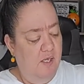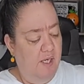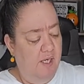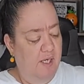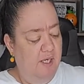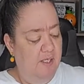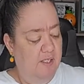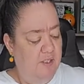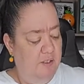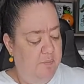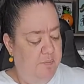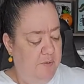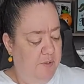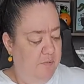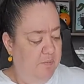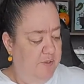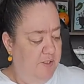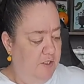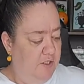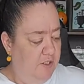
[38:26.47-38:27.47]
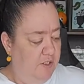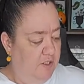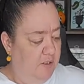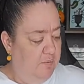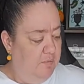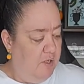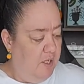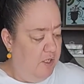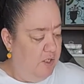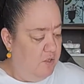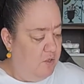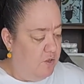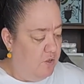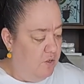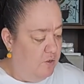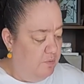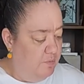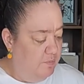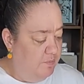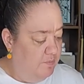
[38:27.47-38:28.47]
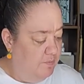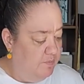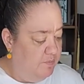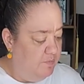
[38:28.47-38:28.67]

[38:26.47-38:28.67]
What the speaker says: And it's pretty much just a monochrome.